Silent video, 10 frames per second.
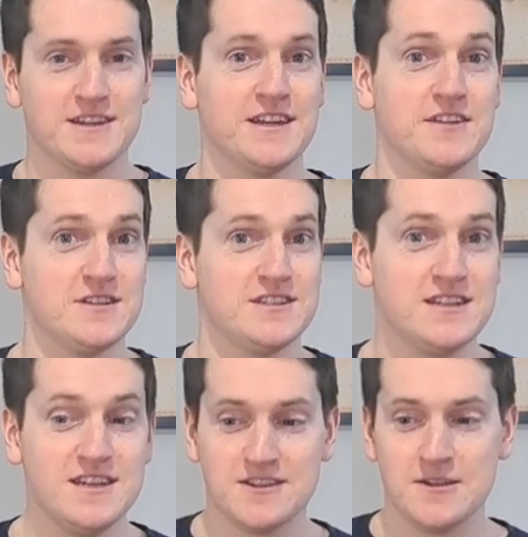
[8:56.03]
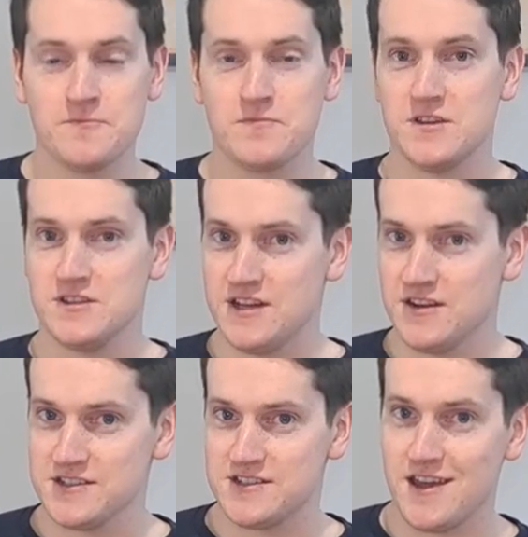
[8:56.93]
I think if you see it
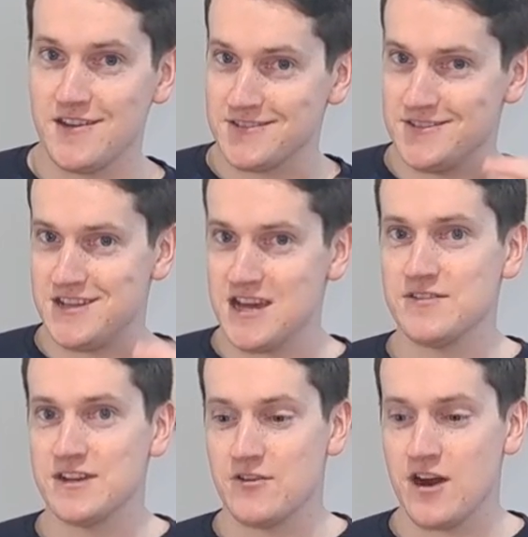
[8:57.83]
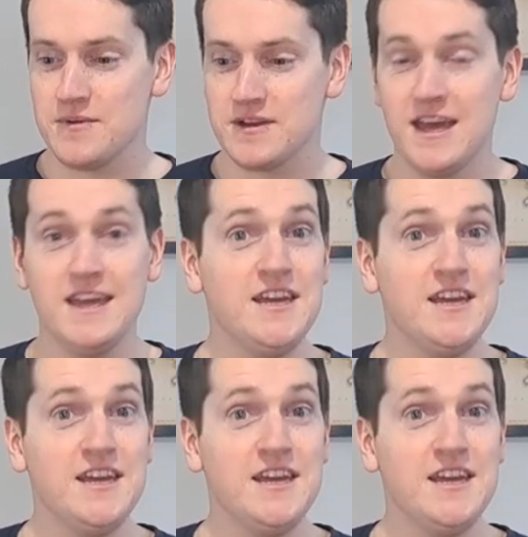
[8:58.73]
on sale, definitely grab it.